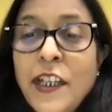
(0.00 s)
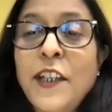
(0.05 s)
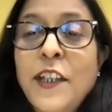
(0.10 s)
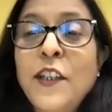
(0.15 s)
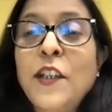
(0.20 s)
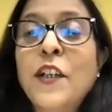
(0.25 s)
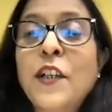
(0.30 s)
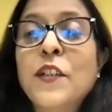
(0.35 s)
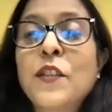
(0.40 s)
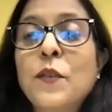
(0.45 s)

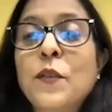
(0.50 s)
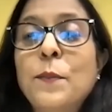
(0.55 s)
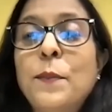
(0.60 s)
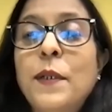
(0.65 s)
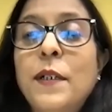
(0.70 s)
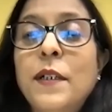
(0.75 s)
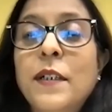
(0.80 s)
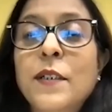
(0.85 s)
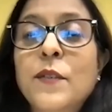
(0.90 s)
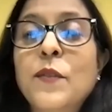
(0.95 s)
areas of
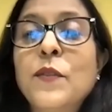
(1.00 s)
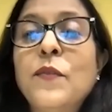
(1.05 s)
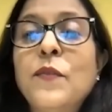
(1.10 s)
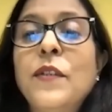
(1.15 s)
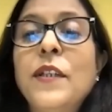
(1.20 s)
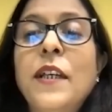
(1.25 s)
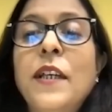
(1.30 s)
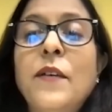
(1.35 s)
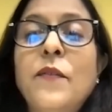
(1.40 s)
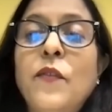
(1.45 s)
works which we
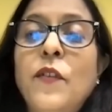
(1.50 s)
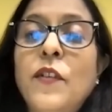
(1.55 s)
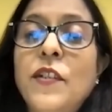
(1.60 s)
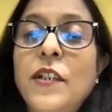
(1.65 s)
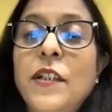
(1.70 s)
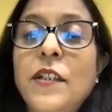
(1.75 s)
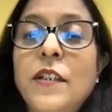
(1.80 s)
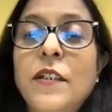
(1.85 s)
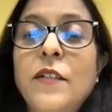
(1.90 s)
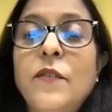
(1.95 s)
have for
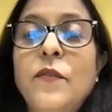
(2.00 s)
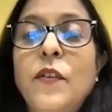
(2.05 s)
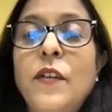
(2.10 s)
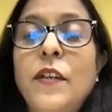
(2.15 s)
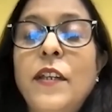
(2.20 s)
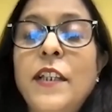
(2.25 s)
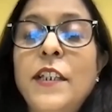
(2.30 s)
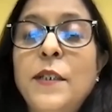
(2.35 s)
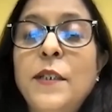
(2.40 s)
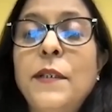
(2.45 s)
gender, for
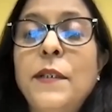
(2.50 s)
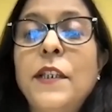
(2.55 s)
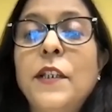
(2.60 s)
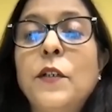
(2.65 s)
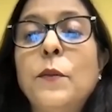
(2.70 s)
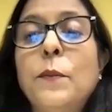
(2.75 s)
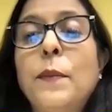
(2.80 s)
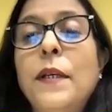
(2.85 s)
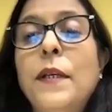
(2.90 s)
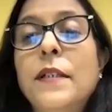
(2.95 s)

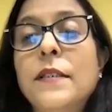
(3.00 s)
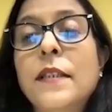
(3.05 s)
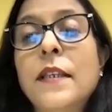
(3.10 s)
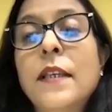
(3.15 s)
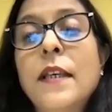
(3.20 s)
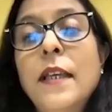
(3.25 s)
LGBTQ+.